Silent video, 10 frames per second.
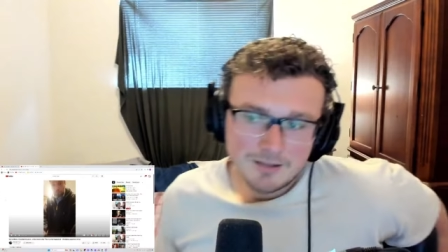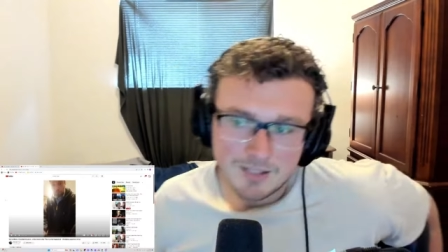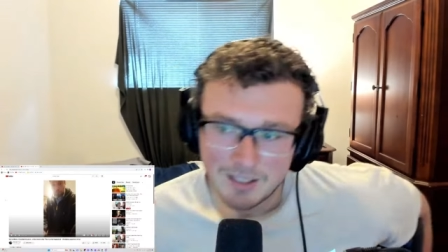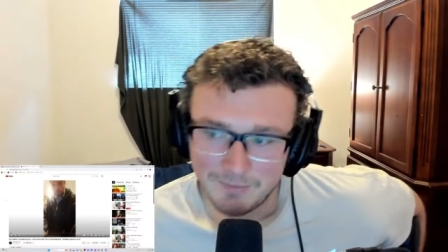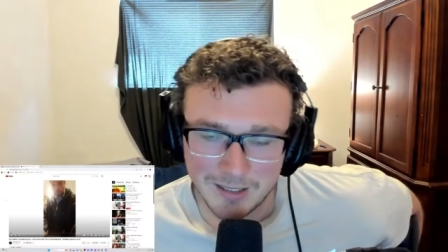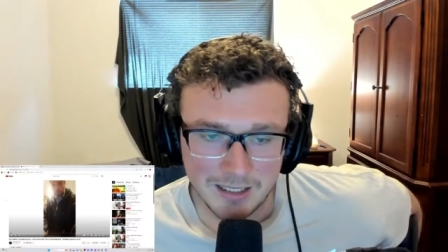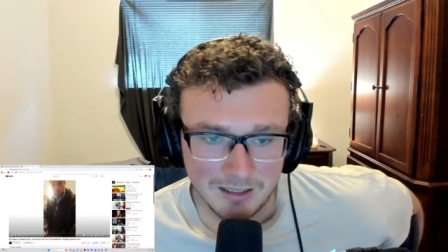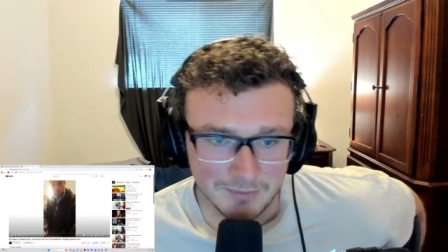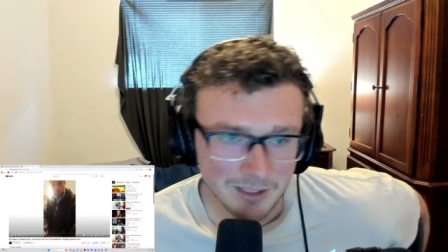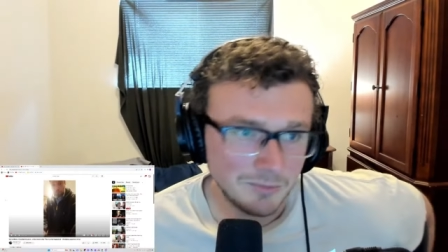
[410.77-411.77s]
Send me an
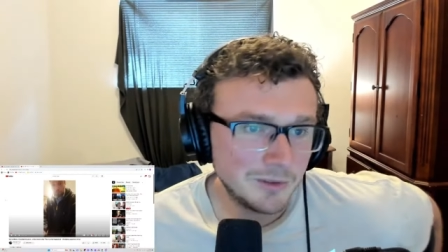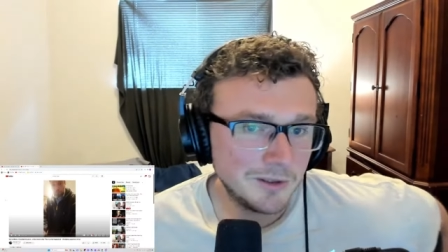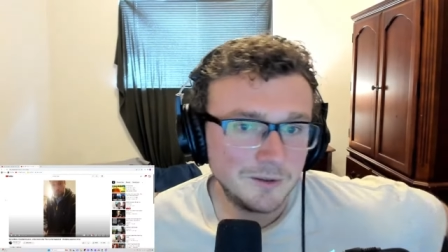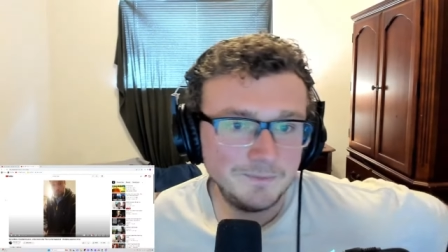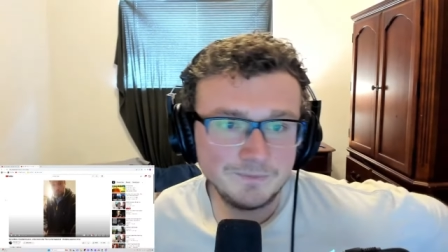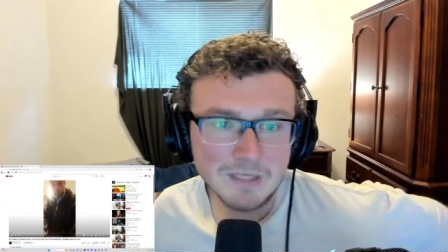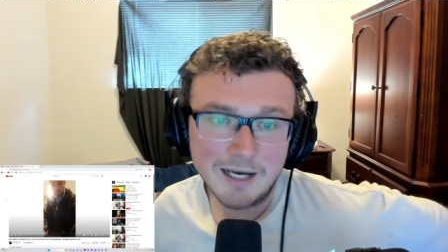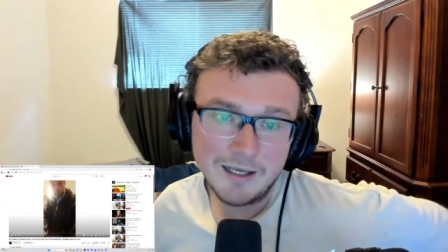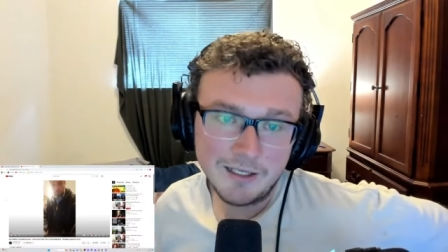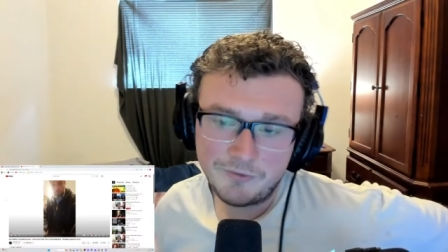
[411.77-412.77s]
email, bro.
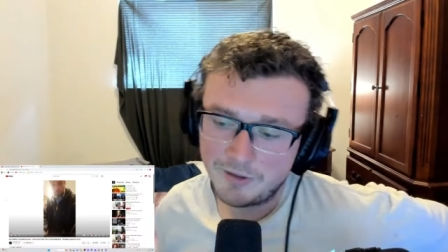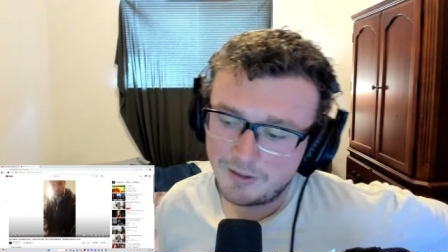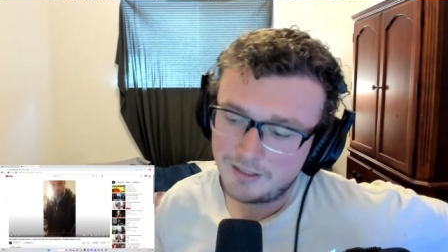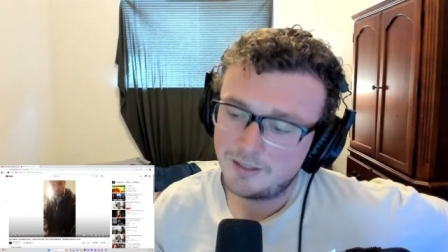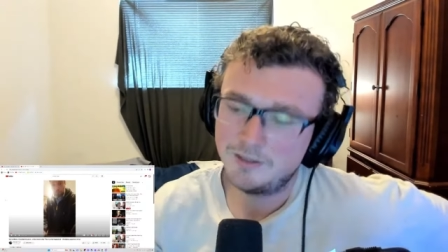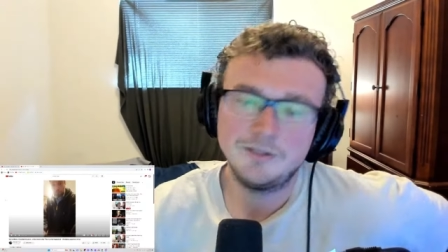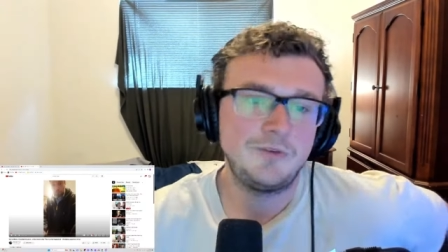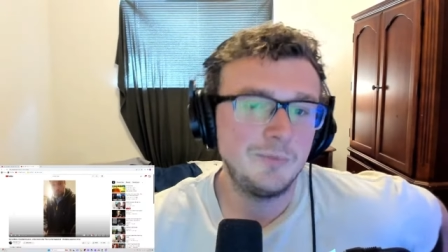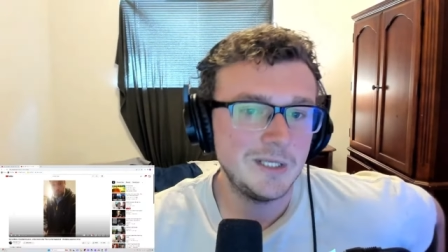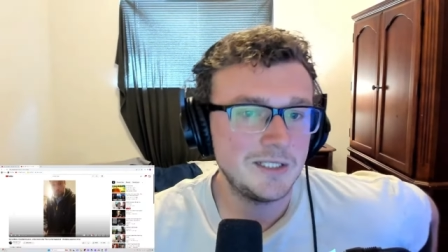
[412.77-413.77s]
I if you're, you know, if
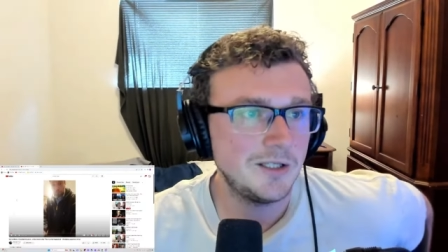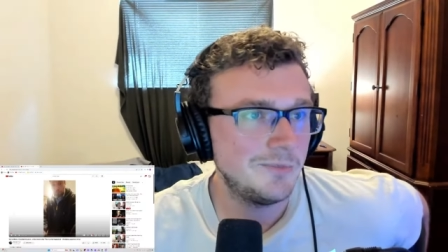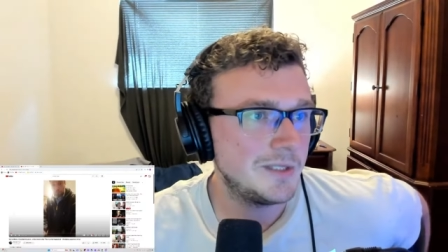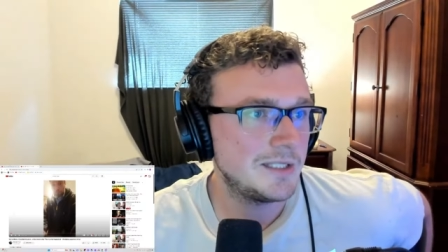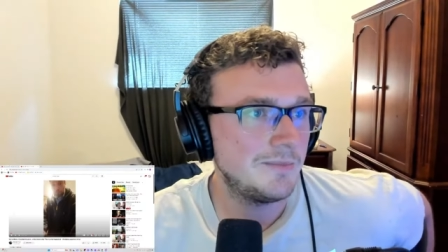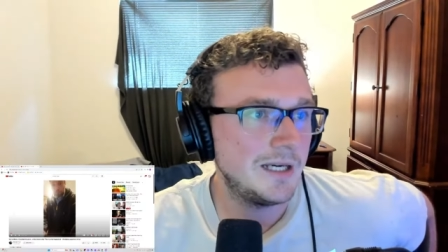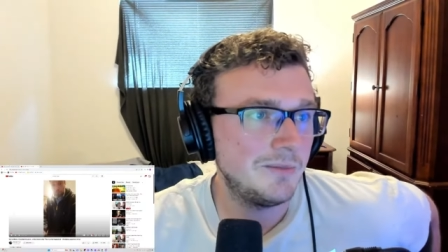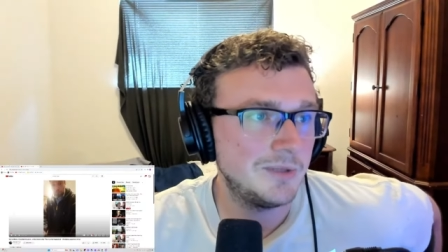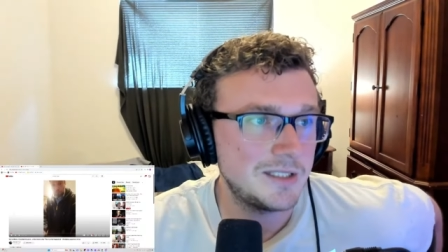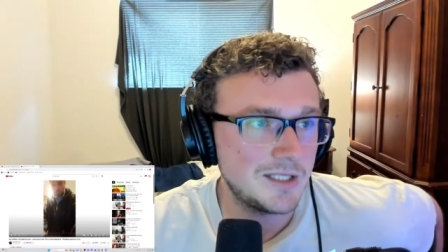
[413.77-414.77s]
you're busy, you're busy,
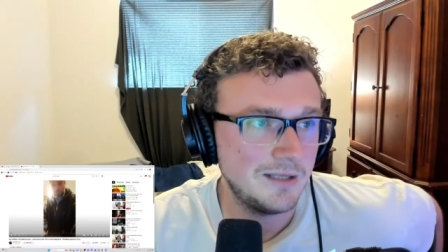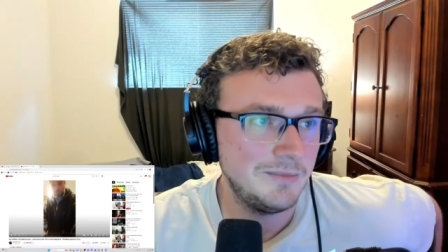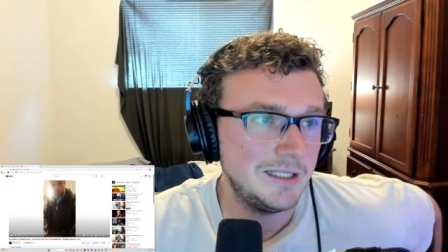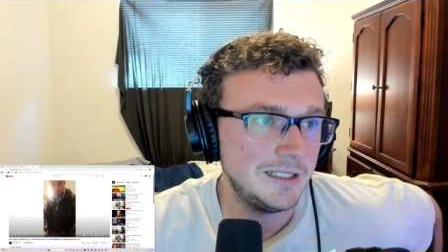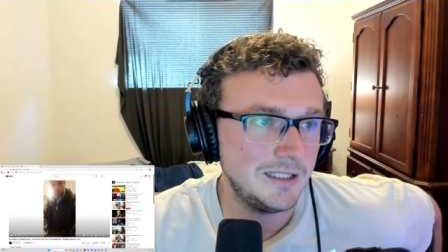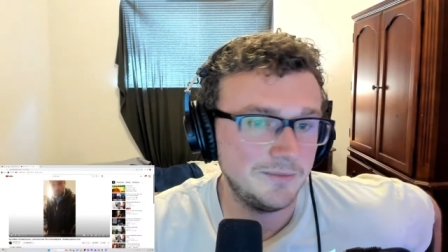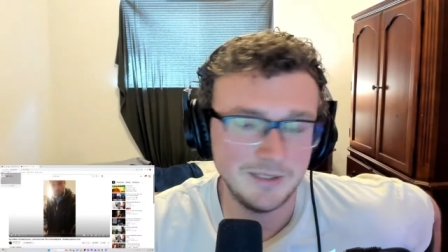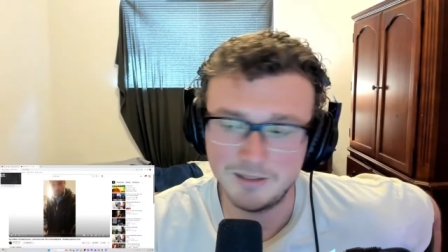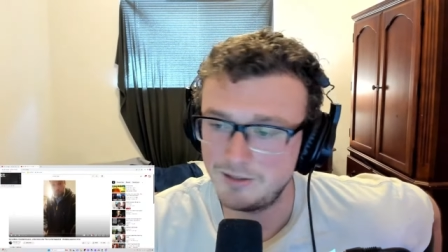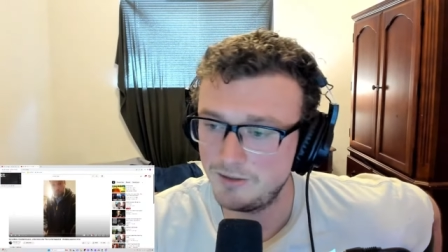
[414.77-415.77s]
man, but send me an
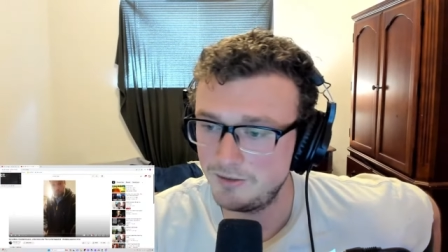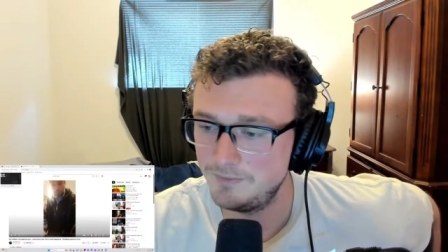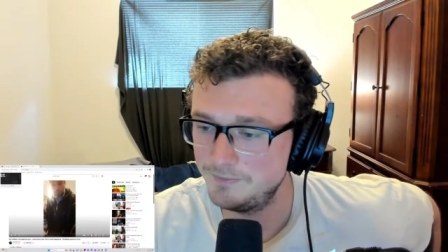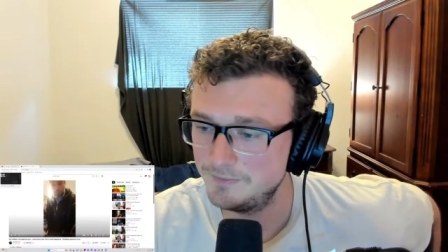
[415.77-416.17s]
email, dude.